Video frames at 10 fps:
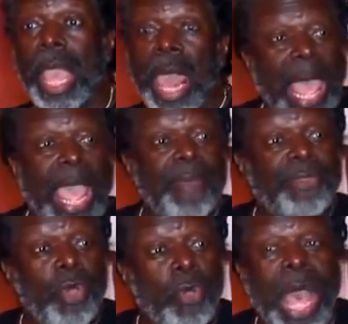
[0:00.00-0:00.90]
And I have
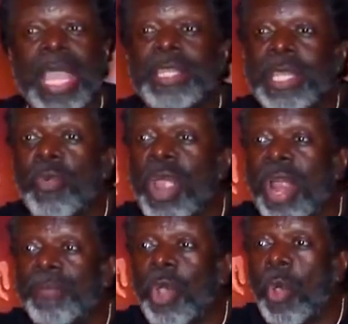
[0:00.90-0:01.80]
no idea
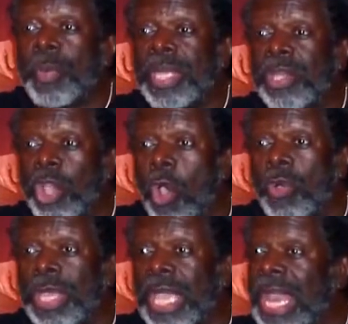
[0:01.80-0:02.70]
where I'm
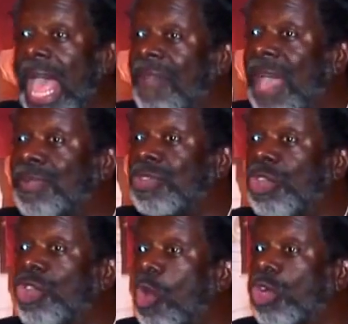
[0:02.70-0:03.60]
going, and I have
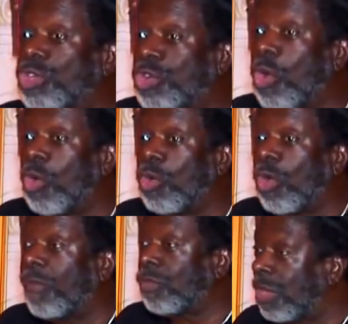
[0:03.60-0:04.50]
absolutely no control
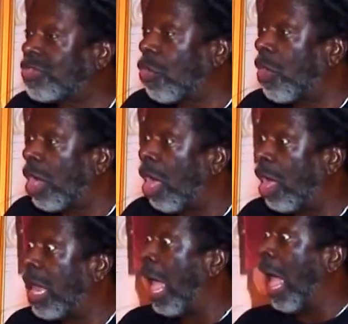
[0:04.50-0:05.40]
over what's going on.